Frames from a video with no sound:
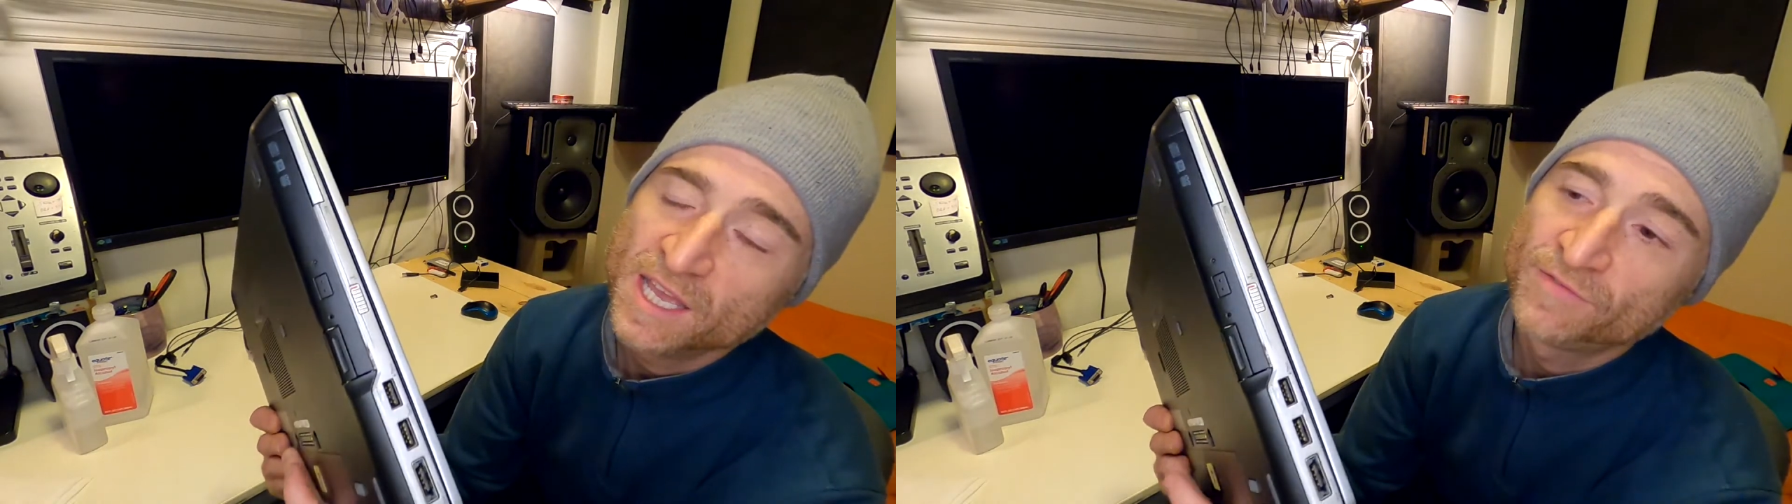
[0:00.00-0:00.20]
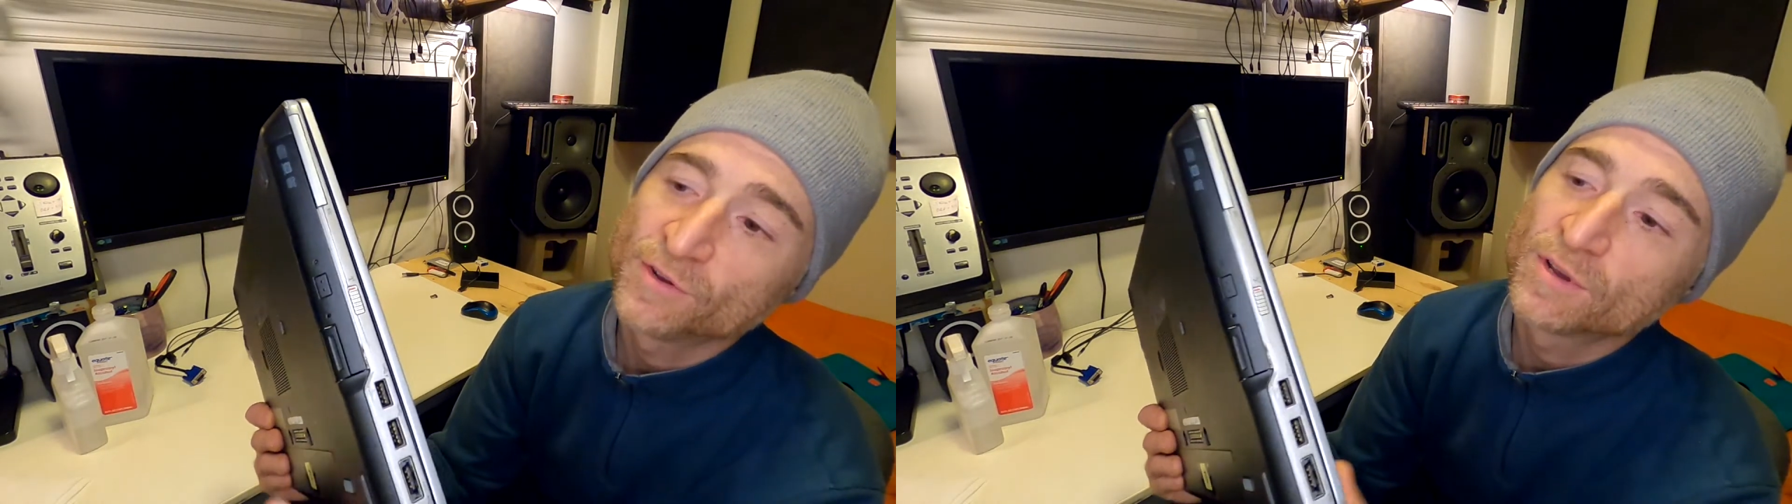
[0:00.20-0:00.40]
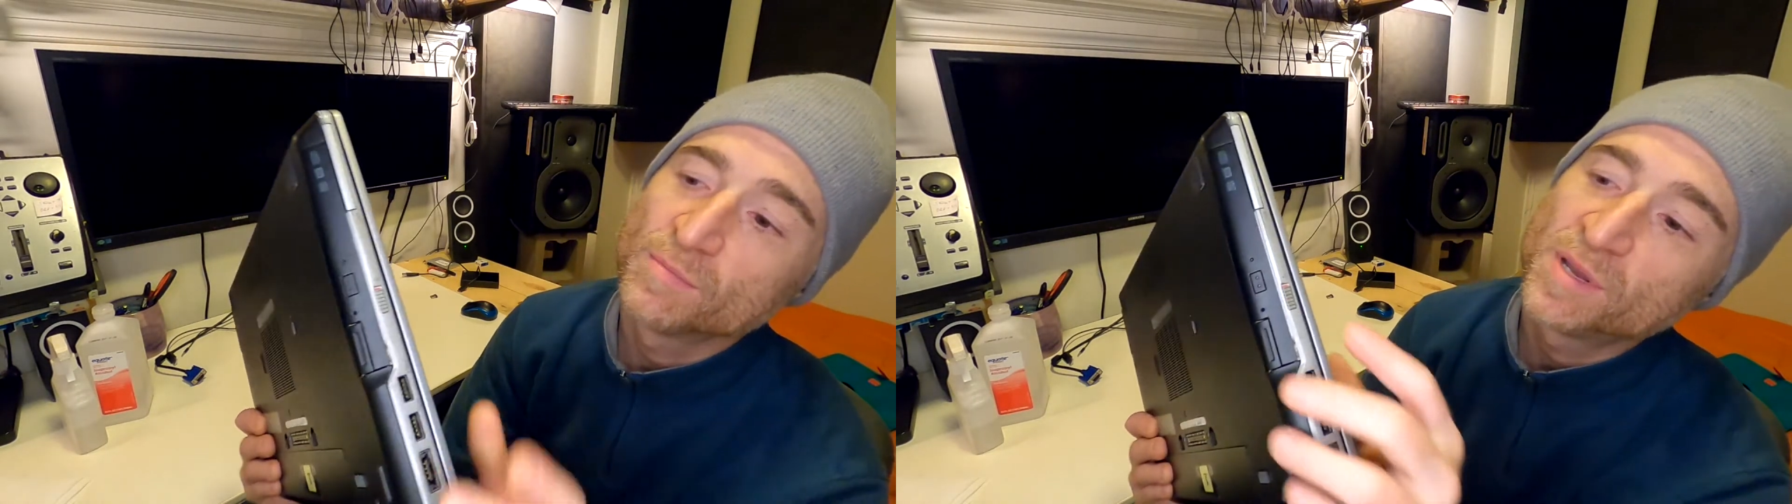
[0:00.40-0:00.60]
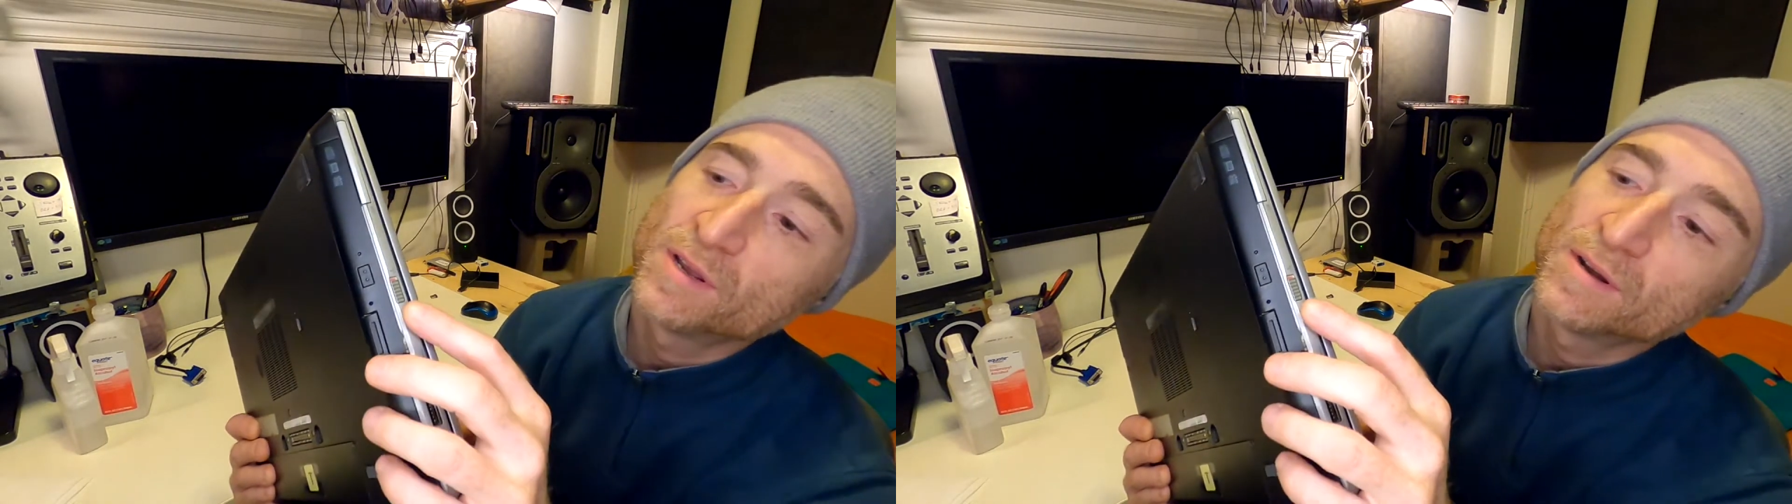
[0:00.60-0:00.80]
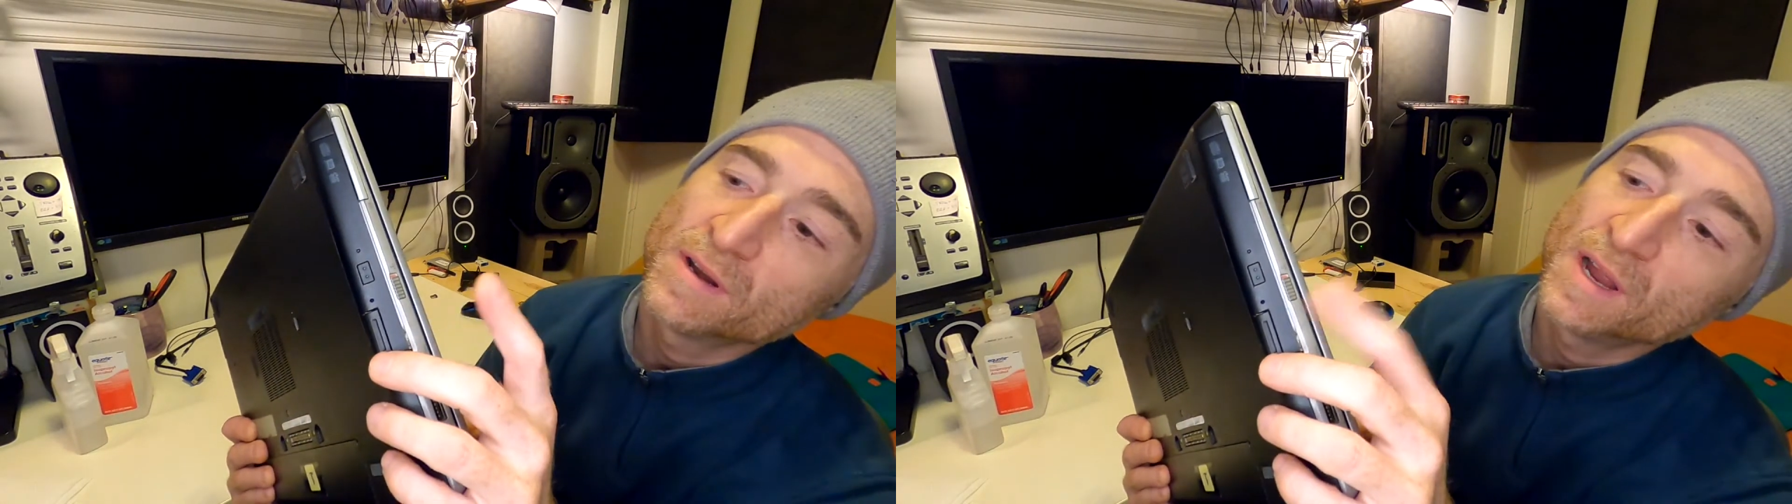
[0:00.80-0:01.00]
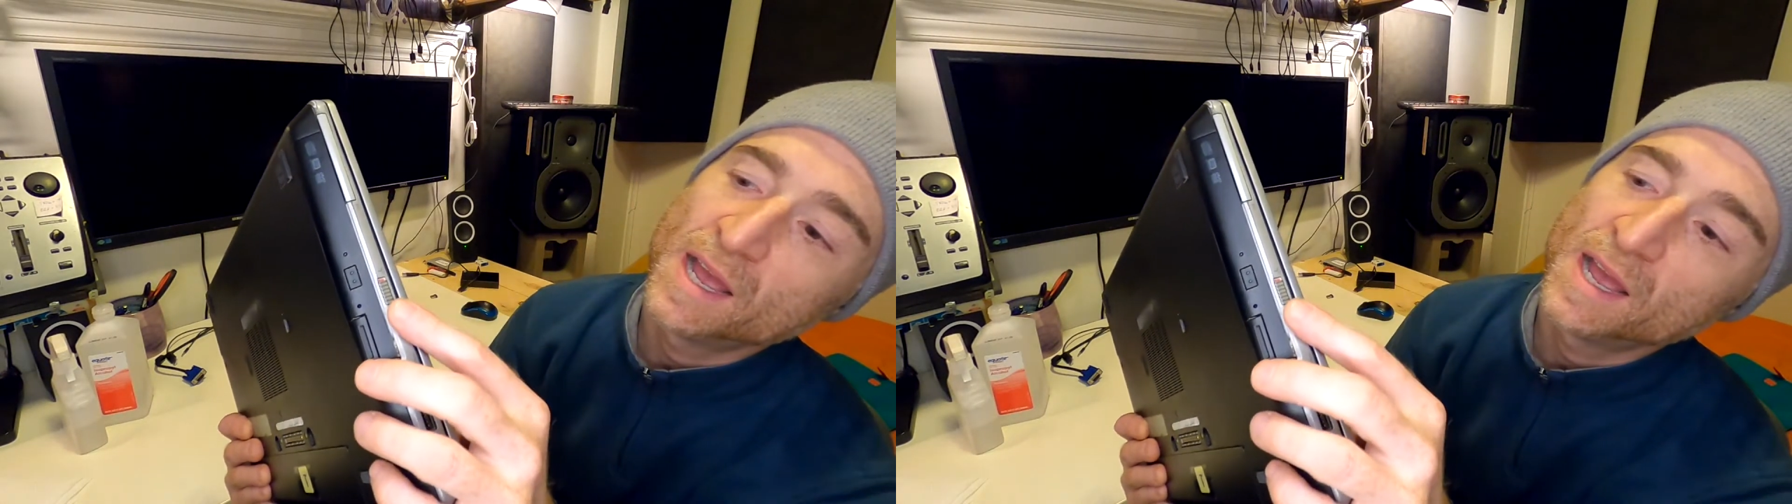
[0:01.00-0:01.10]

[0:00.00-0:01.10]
If your computer